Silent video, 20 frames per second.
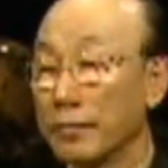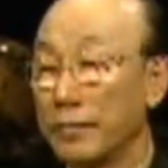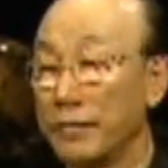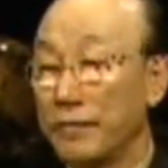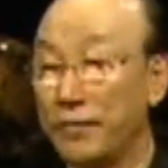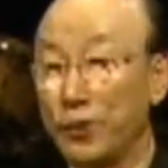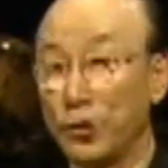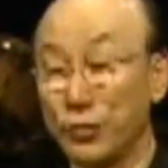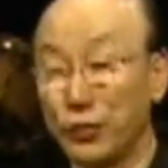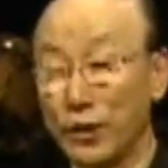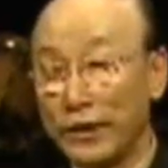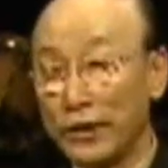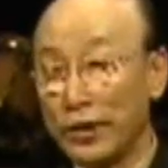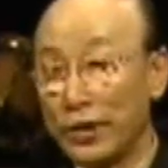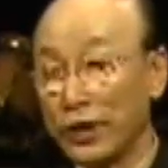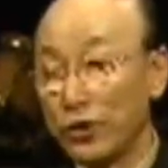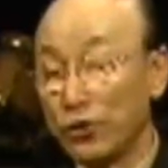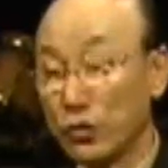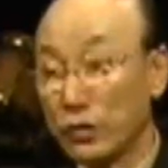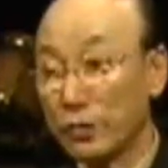Before you
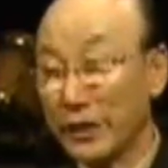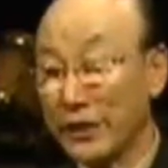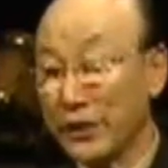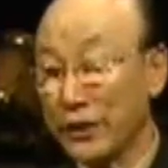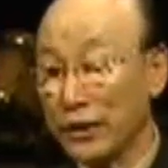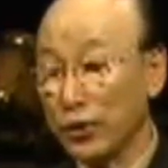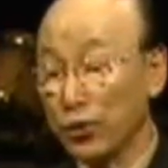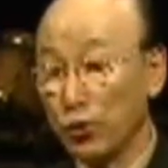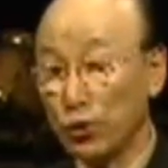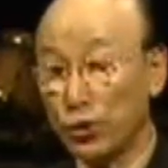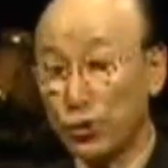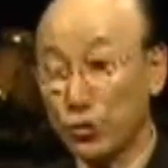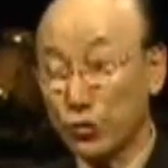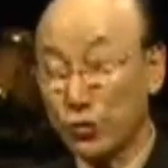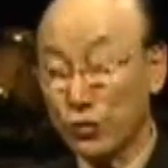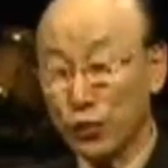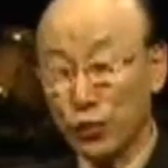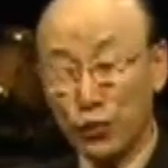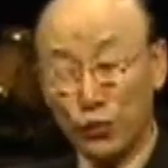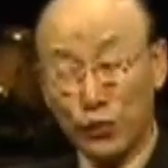enter into the battle, you should
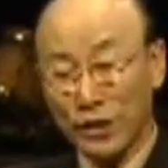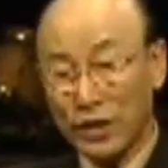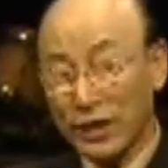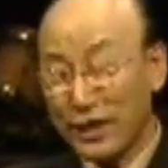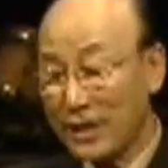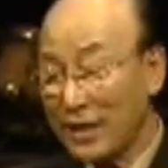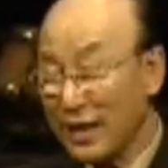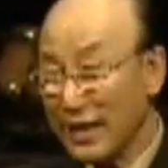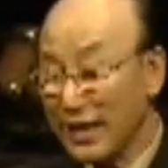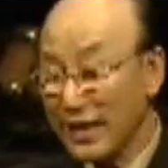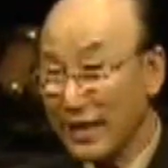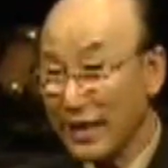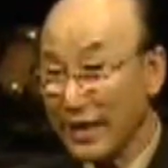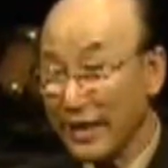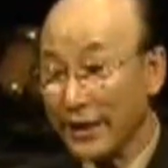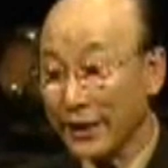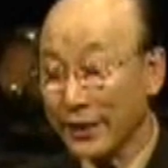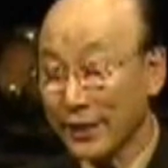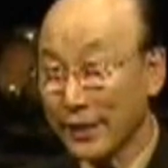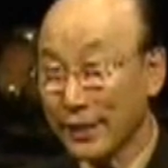know
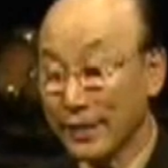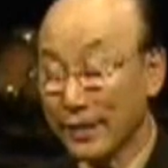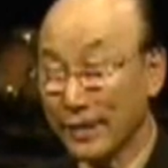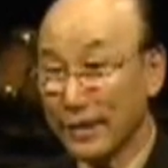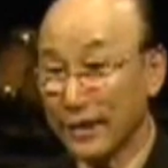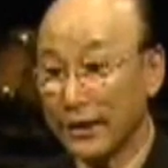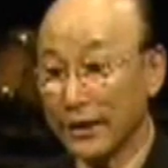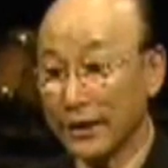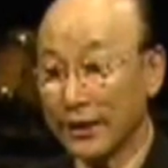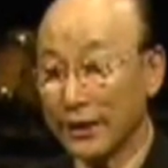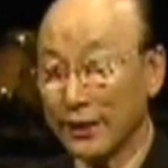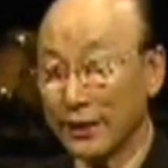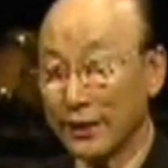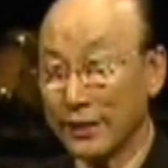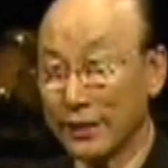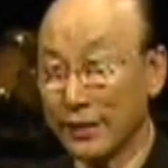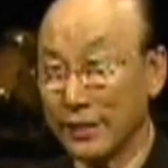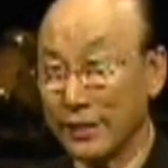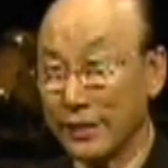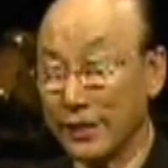clearly
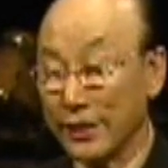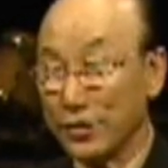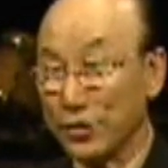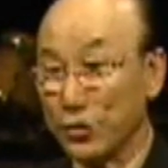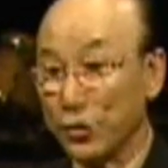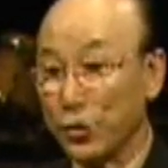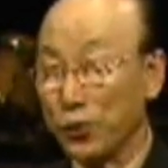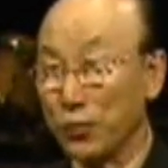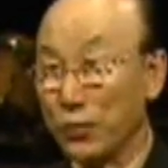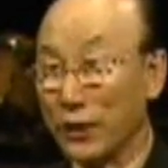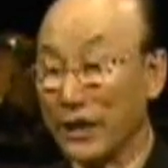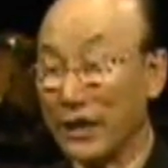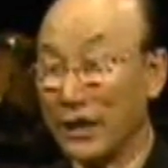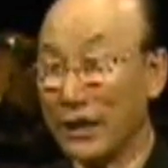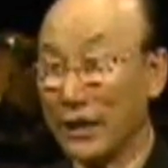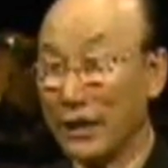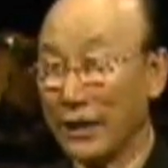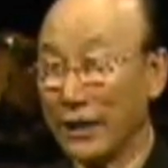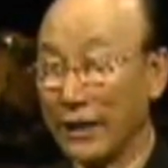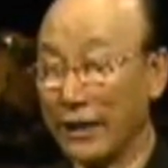that you
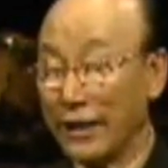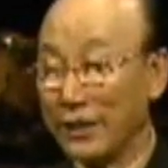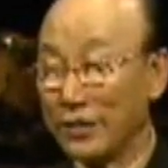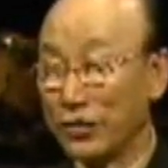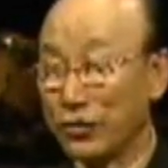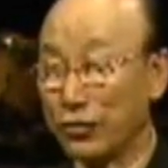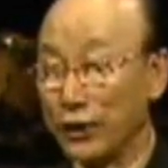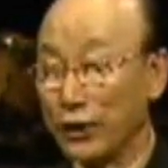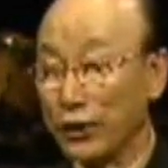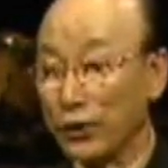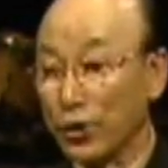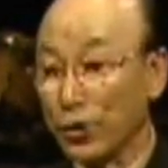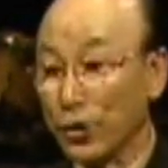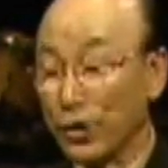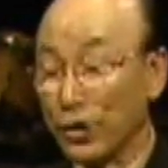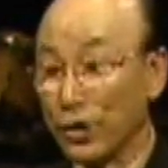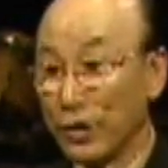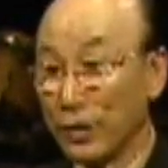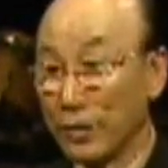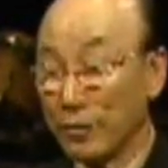are entering
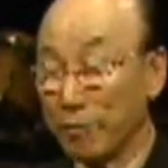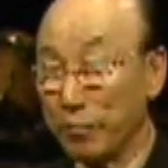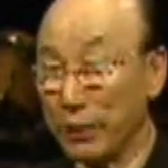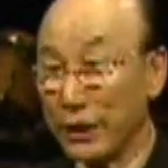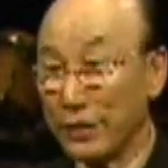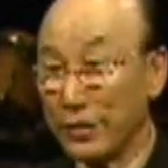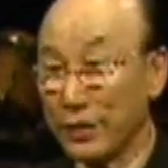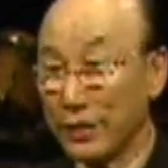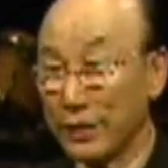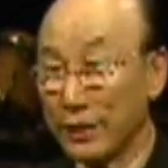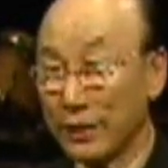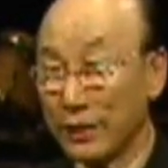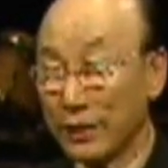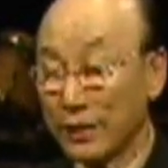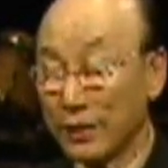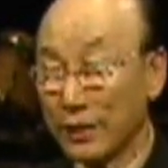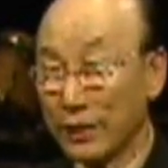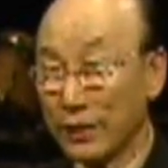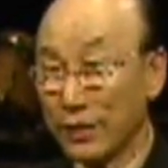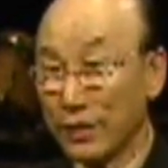the battle
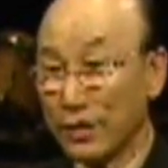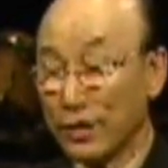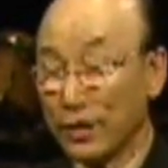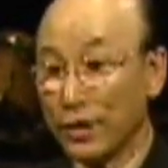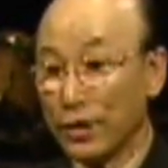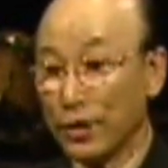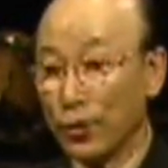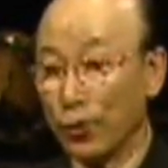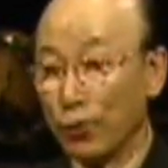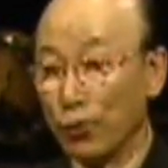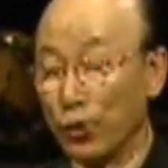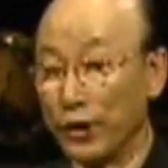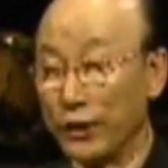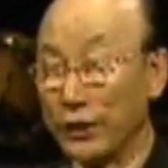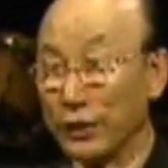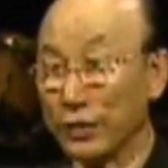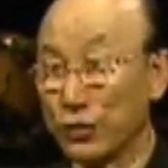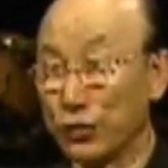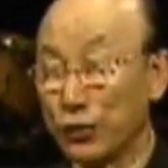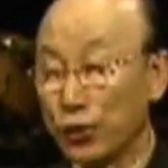
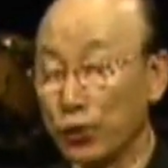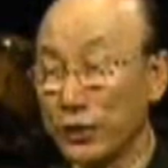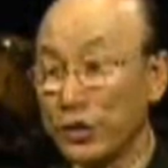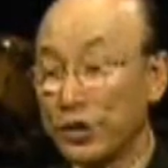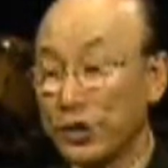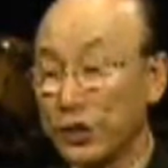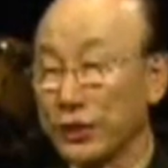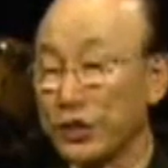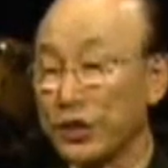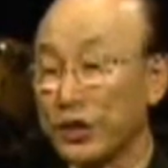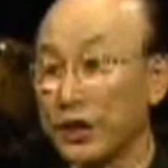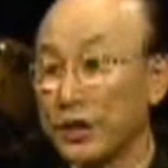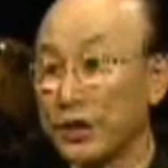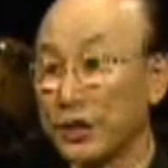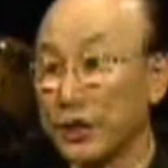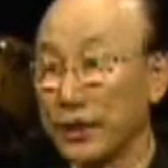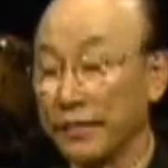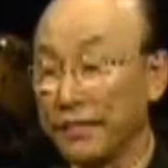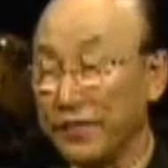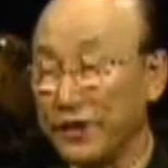with a sure
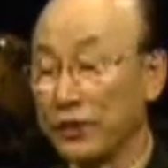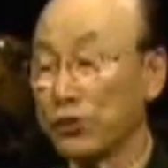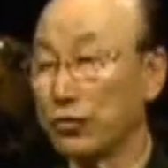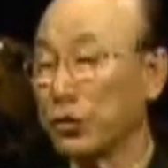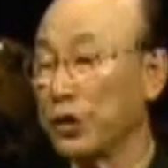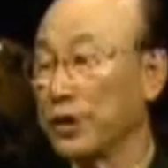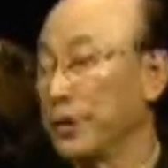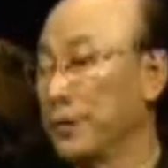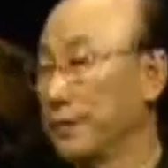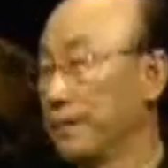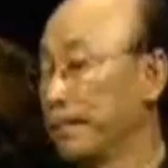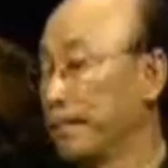success and victory.